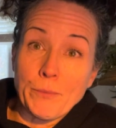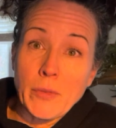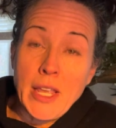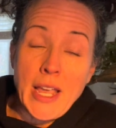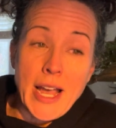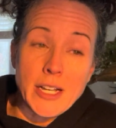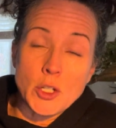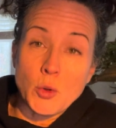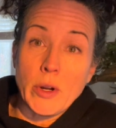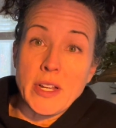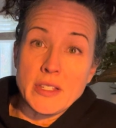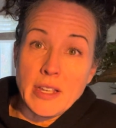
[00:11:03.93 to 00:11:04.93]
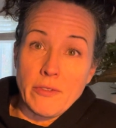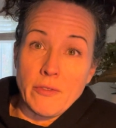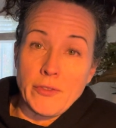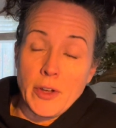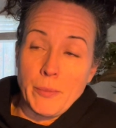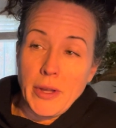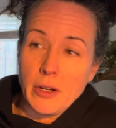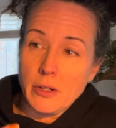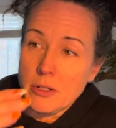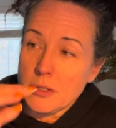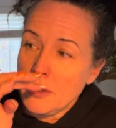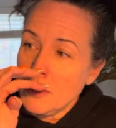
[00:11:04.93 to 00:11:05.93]
He had 27
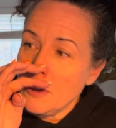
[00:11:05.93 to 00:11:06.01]
filmmakers,